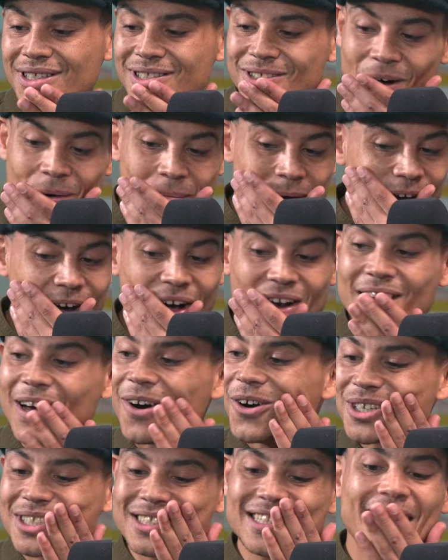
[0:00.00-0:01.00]
So I'm on
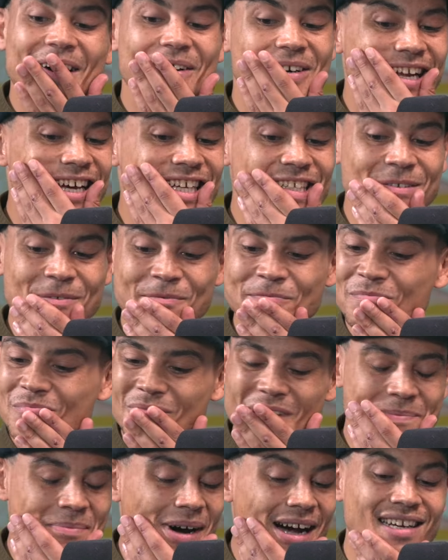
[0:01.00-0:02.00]
Hollyoaks now, and then,
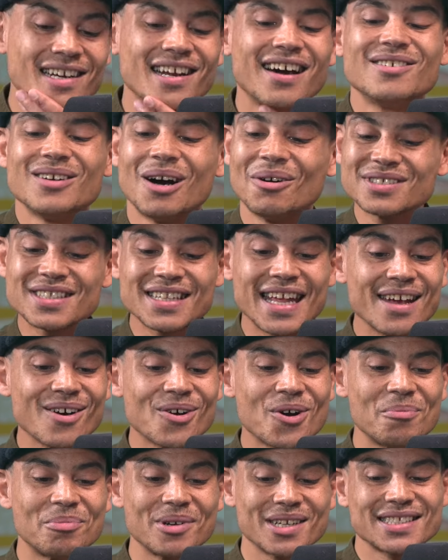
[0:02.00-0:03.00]
man, I was late a
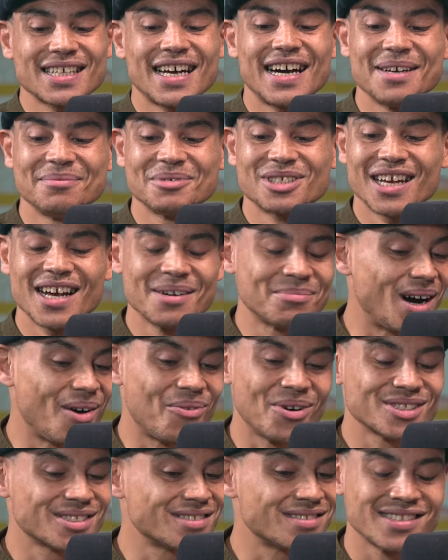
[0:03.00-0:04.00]
couple of times, yeah, but
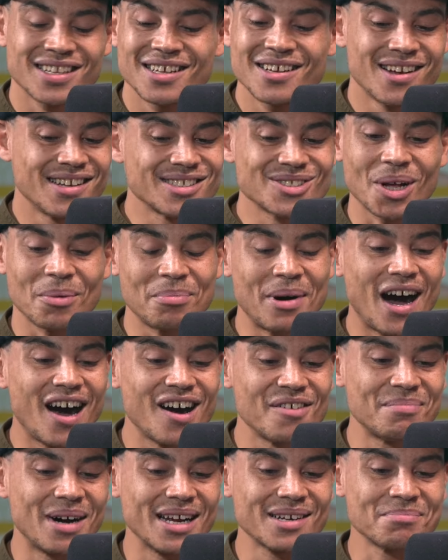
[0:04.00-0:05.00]
it's not part
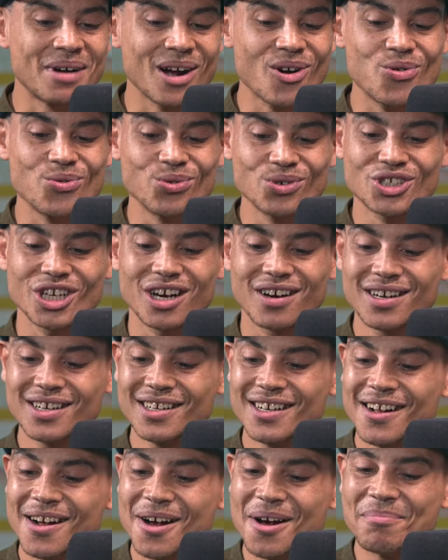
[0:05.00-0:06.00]
of my culture.
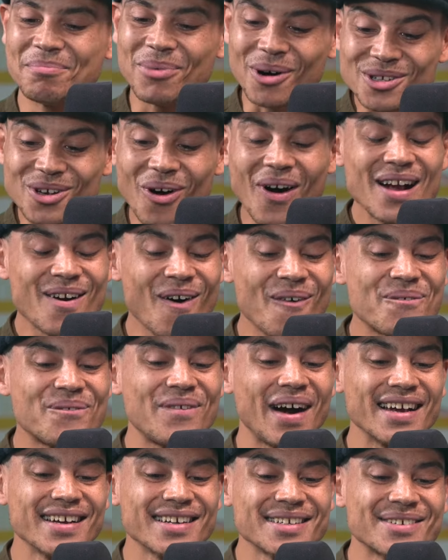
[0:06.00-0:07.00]
But yo, I got
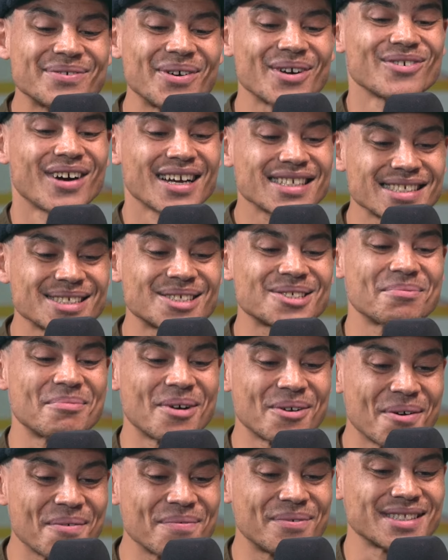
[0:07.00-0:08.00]
fired for grassing
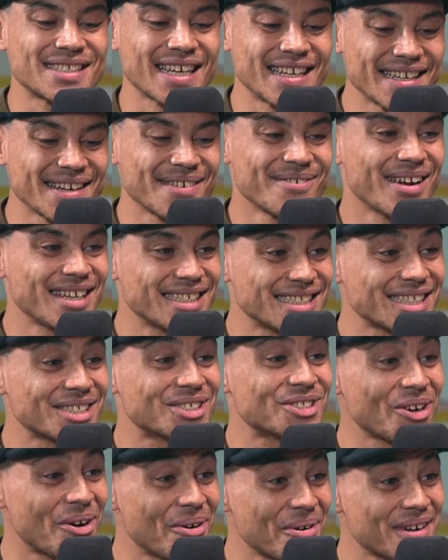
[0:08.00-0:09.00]
someone up for telling a racist
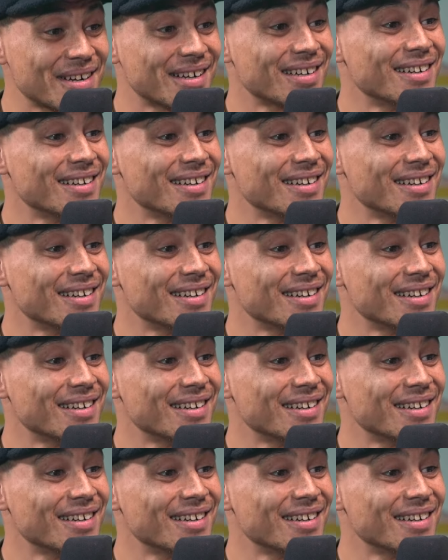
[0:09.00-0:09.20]
joke.